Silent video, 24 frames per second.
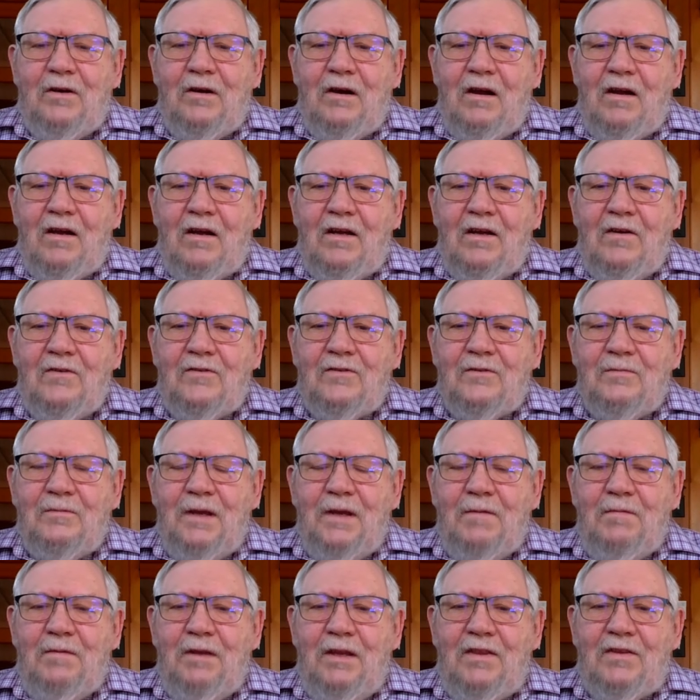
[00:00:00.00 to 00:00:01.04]
cargoes or
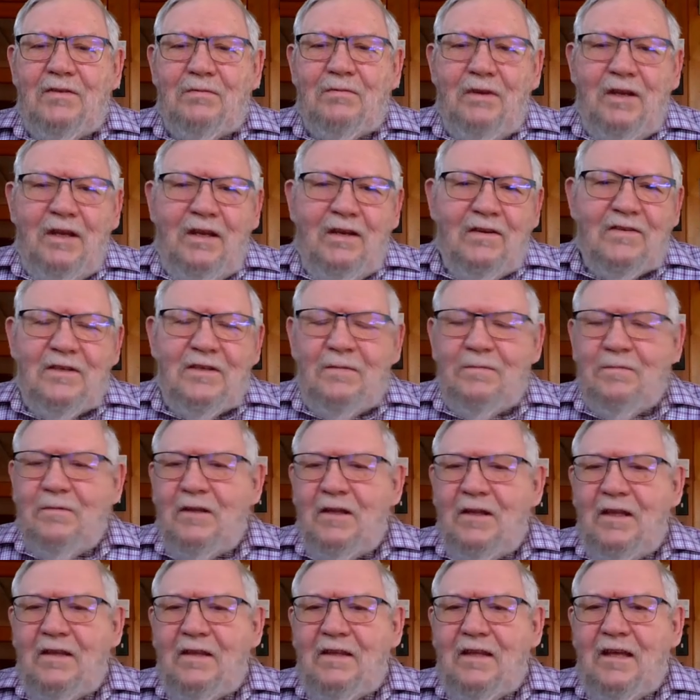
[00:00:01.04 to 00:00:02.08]
maybe three or
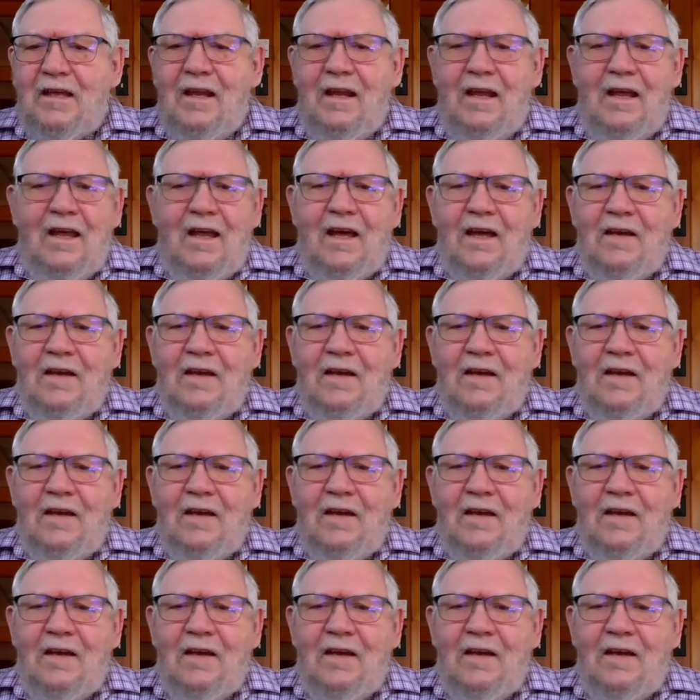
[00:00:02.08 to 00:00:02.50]
something like that.